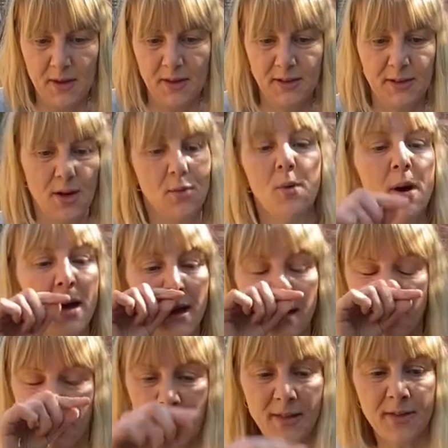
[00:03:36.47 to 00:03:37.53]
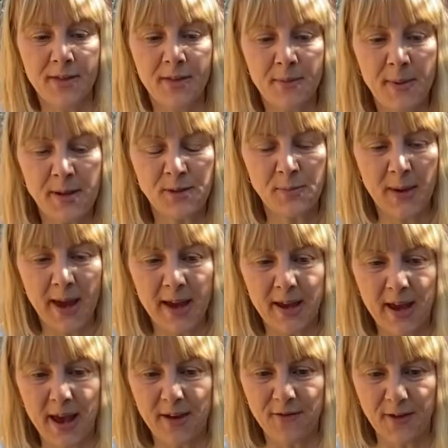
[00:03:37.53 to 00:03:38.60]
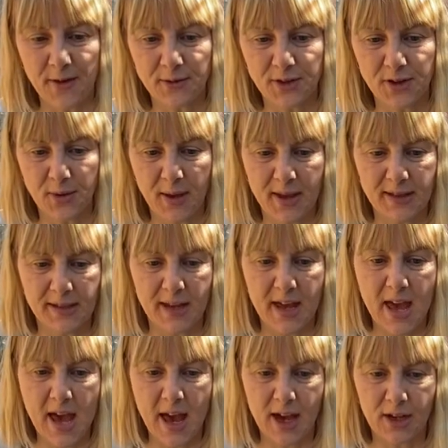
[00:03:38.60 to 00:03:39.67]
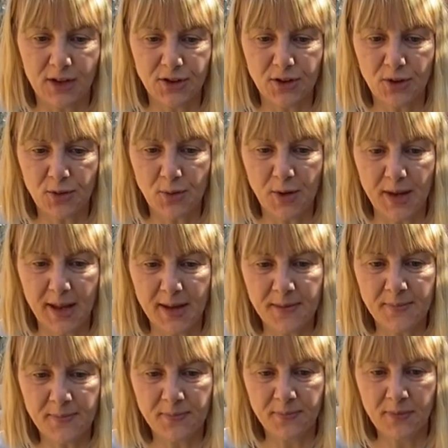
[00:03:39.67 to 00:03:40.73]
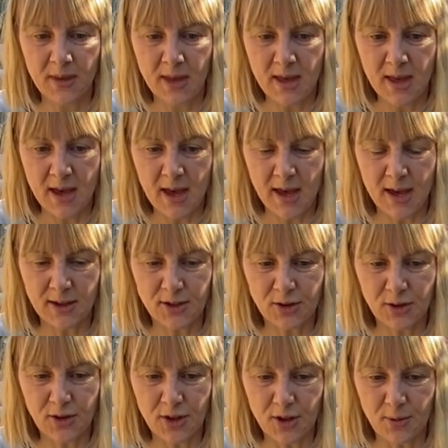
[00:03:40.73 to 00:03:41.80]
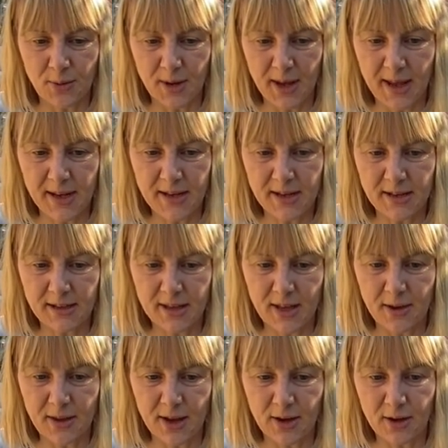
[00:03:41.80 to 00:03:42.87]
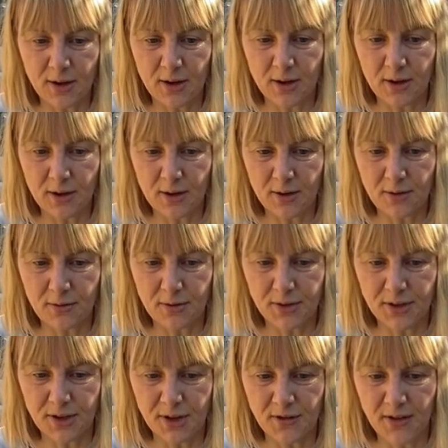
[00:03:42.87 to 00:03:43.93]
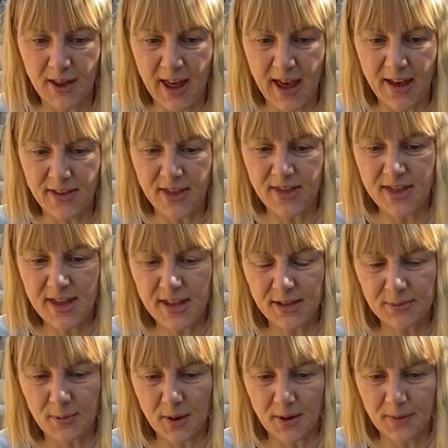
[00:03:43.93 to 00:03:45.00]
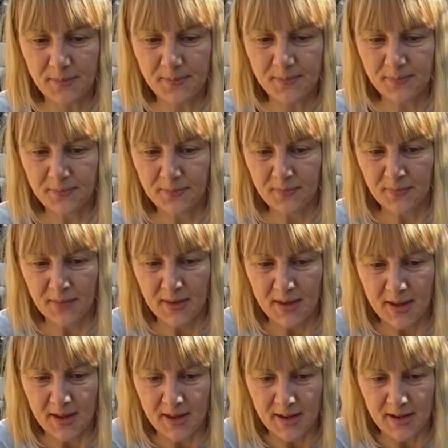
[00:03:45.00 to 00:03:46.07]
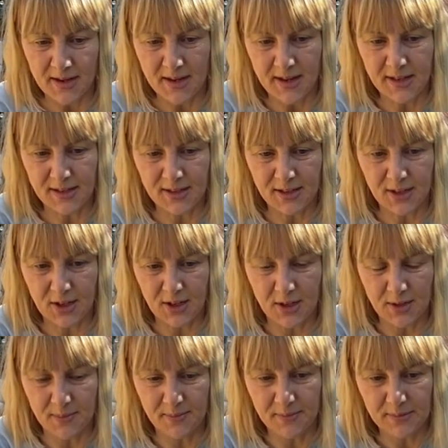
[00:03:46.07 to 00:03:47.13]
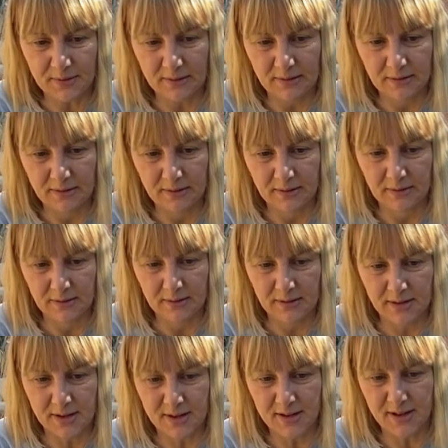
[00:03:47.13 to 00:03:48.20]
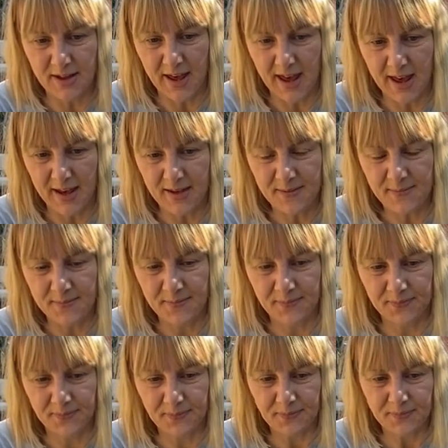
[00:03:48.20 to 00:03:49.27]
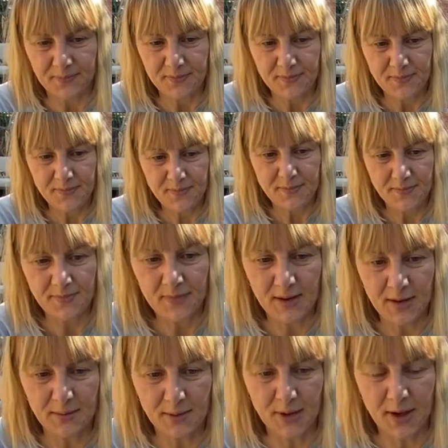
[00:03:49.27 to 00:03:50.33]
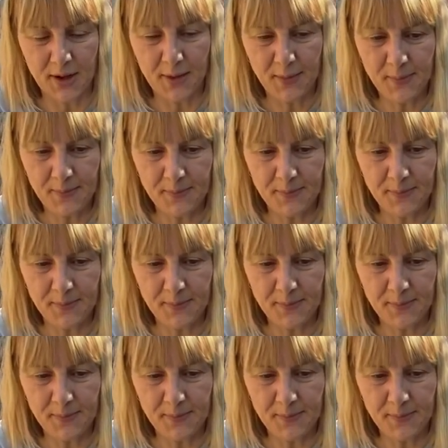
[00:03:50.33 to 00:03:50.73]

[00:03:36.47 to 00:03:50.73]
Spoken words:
So the best way I found to do it is that I'll tuck one in and tuck the other one in, so that crosses over there. Then this one needs to come under there. There we go.